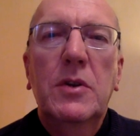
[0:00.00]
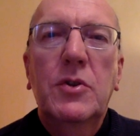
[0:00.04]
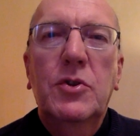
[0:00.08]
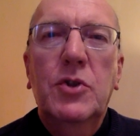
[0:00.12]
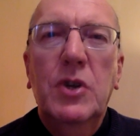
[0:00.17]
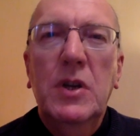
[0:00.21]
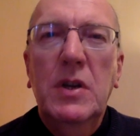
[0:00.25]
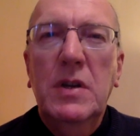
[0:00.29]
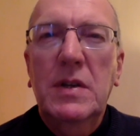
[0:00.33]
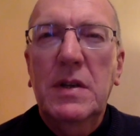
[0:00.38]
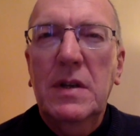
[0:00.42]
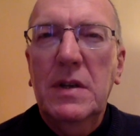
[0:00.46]

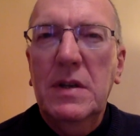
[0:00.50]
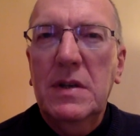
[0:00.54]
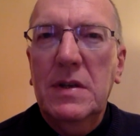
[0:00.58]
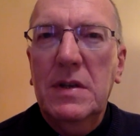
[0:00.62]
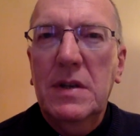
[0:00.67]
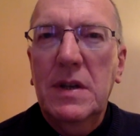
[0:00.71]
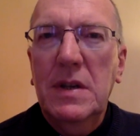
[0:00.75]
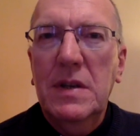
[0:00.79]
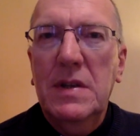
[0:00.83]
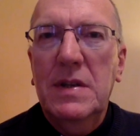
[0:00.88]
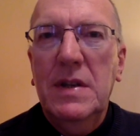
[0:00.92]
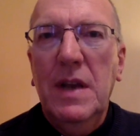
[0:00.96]
Jesus
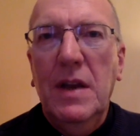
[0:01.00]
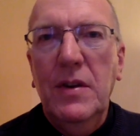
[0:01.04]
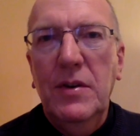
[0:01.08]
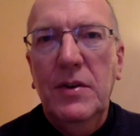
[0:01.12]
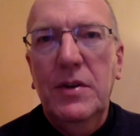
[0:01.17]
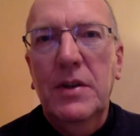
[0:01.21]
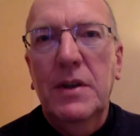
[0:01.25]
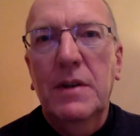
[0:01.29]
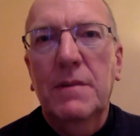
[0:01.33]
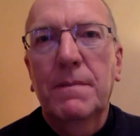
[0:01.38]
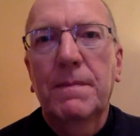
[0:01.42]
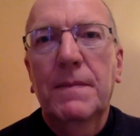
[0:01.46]
is
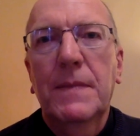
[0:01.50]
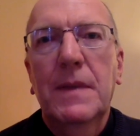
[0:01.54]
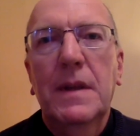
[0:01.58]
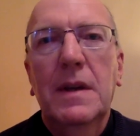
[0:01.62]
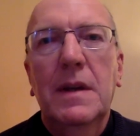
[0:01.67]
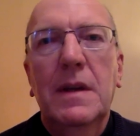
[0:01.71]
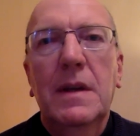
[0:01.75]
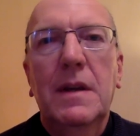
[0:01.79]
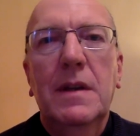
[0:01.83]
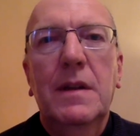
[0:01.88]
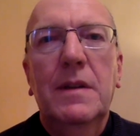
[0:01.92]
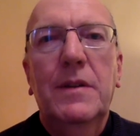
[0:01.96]
sending
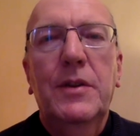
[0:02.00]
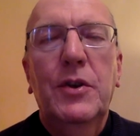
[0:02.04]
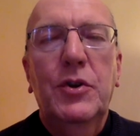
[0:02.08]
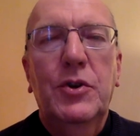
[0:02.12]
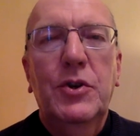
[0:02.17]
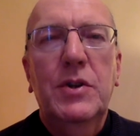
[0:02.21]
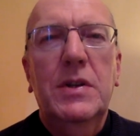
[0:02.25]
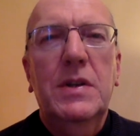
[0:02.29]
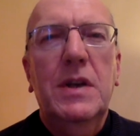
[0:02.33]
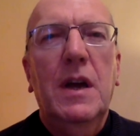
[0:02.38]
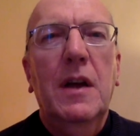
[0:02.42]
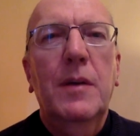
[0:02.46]
the
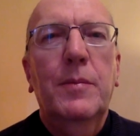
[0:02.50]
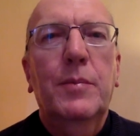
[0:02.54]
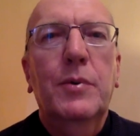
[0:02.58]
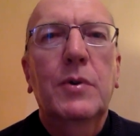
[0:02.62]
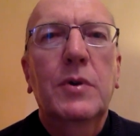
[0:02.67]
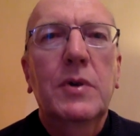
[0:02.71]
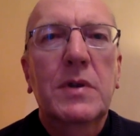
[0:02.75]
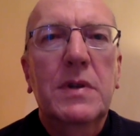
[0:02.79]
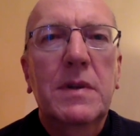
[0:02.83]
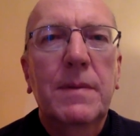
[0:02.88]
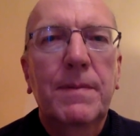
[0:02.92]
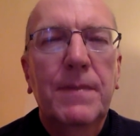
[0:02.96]

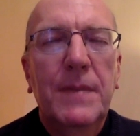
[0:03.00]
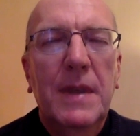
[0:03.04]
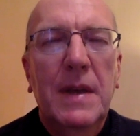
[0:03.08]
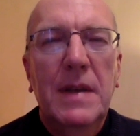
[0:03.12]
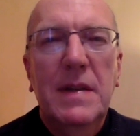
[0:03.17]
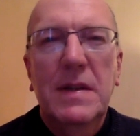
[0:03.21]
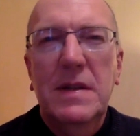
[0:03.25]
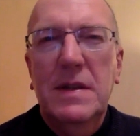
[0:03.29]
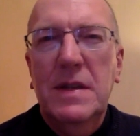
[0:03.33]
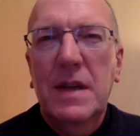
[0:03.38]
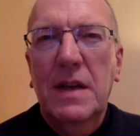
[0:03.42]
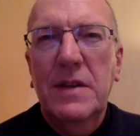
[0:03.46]
disciples
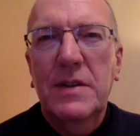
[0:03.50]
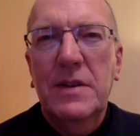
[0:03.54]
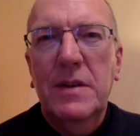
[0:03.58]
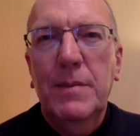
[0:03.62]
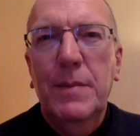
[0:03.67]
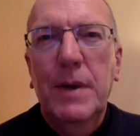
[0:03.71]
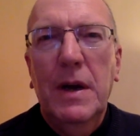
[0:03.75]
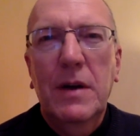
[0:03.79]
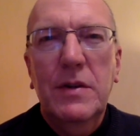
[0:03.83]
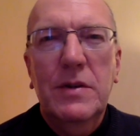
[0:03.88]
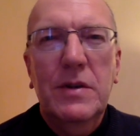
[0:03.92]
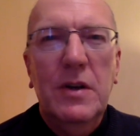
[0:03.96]
as he sends
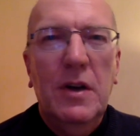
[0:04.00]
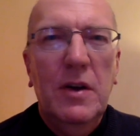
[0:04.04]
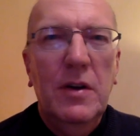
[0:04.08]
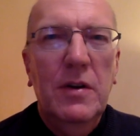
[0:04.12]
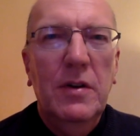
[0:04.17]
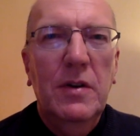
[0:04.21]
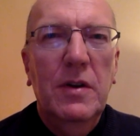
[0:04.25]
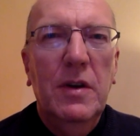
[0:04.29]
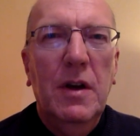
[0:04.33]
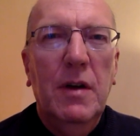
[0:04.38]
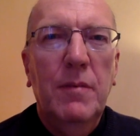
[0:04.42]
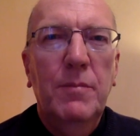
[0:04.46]
them out
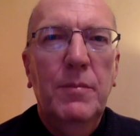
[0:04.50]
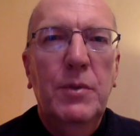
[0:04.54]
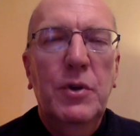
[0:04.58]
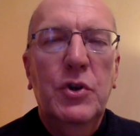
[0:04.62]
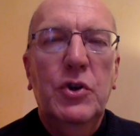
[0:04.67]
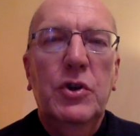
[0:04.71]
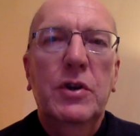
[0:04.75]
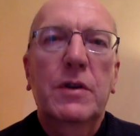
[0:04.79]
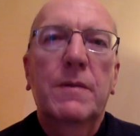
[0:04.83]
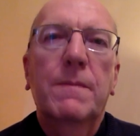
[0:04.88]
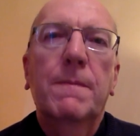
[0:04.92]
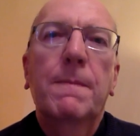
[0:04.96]
on
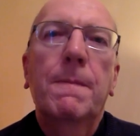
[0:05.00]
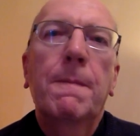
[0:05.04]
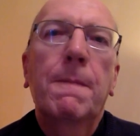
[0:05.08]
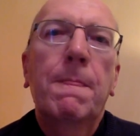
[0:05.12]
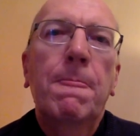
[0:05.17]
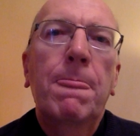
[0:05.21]
mission.